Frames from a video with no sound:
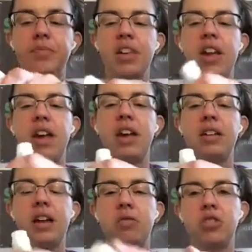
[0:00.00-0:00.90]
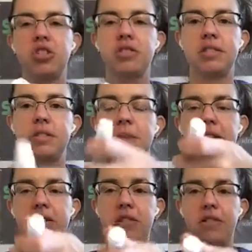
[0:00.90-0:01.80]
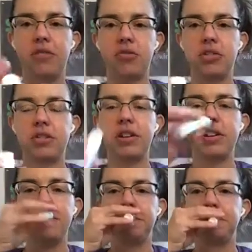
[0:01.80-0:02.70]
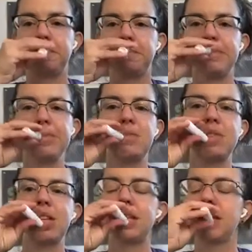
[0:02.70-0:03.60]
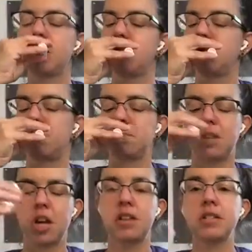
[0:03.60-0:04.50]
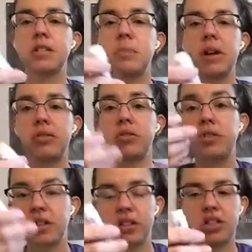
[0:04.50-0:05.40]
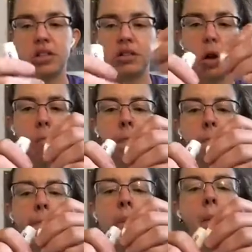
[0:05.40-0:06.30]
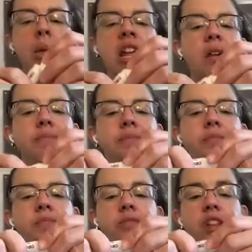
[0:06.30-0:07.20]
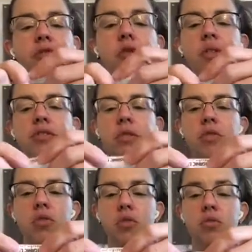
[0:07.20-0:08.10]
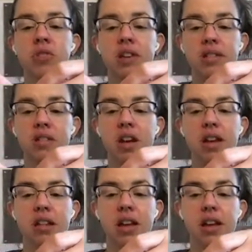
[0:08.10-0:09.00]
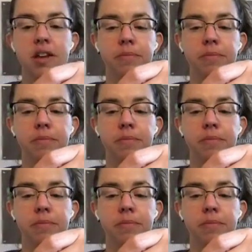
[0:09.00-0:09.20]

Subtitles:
and I wish you could smell it on the screen because it smells delicious. If you are someone who does not like